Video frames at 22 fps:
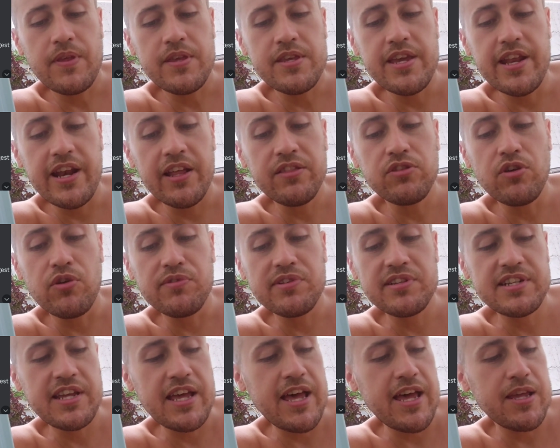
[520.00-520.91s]
Yet at
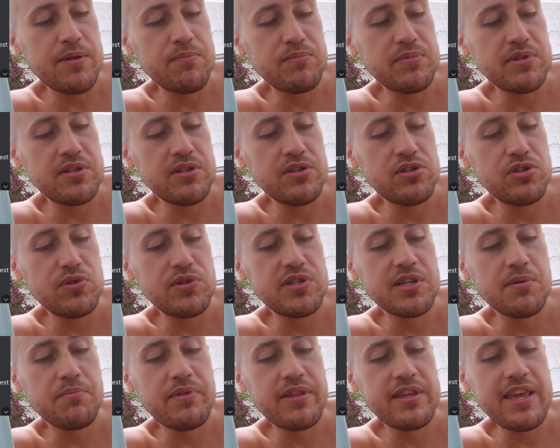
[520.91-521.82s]
those times, do
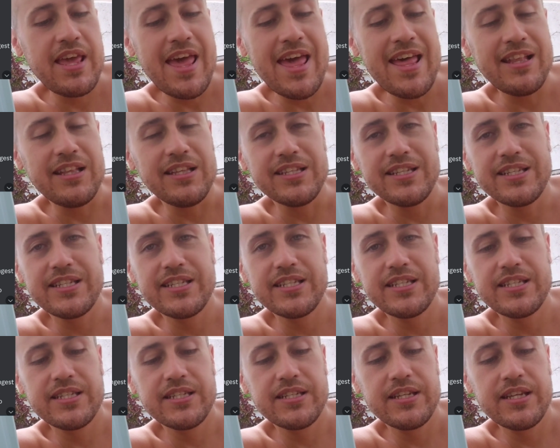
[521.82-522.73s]
something
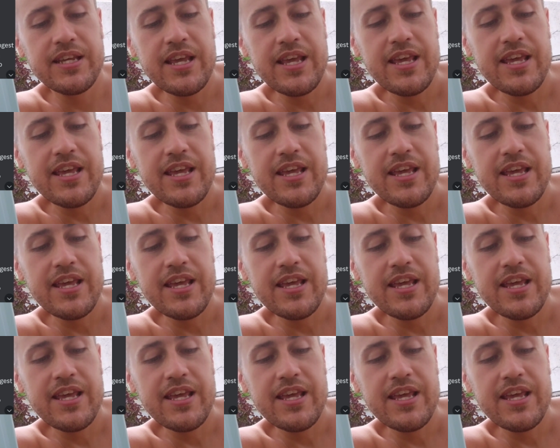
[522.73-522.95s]
else.